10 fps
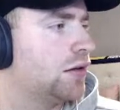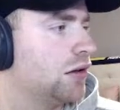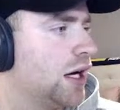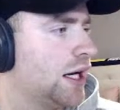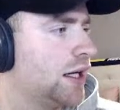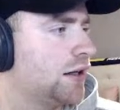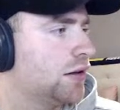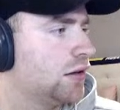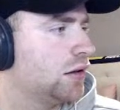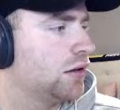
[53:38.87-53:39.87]
Like,
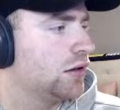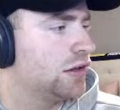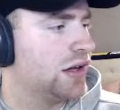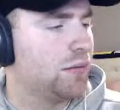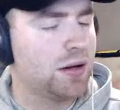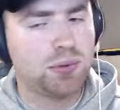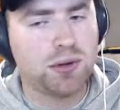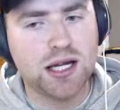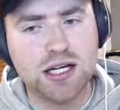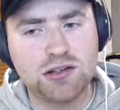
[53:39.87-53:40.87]
someone
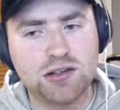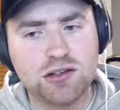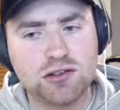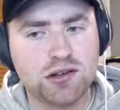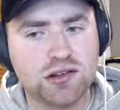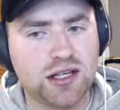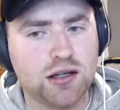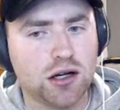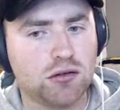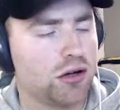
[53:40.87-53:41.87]
please
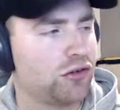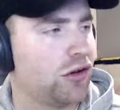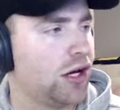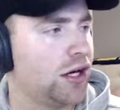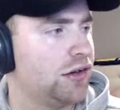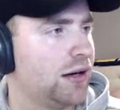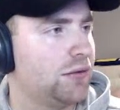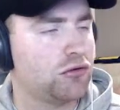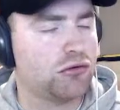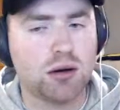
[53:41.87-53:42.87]
go to Ross Line and tell him
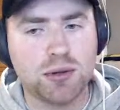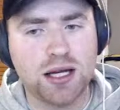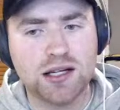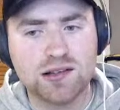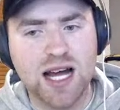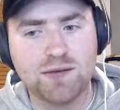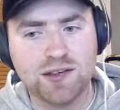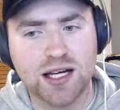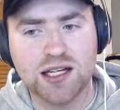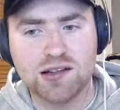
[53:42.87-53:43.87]
to drop bloody his
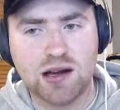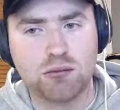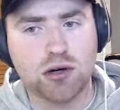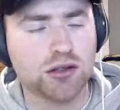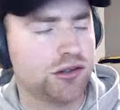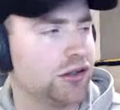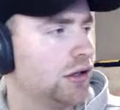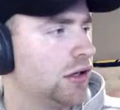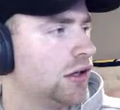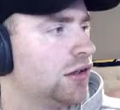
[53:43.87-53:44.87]
namesake in Seb Ross.
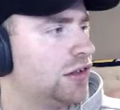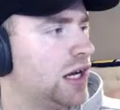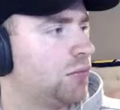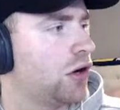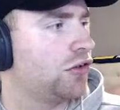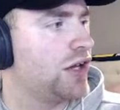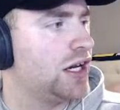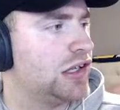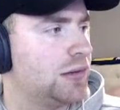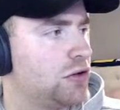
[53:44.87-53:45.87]
Seb Ross
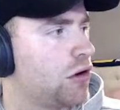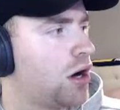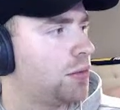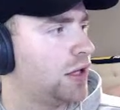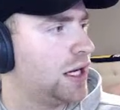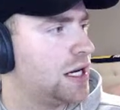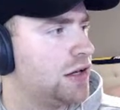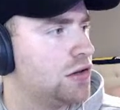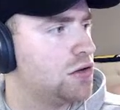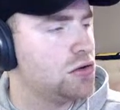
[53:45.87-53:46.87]
needs to be dropped. He
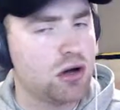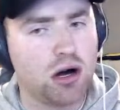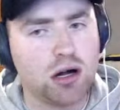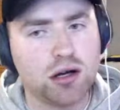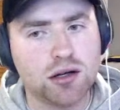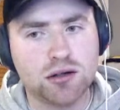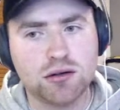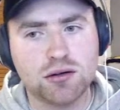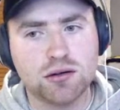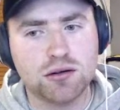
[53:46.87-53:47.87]
is not
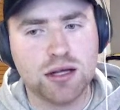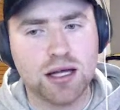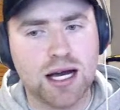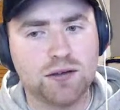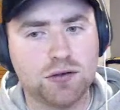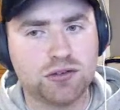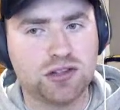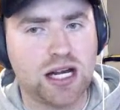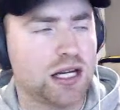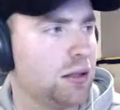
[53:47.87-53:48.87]
AFL
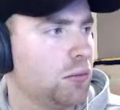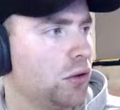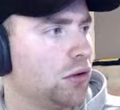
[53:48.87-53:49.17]
stand anymore.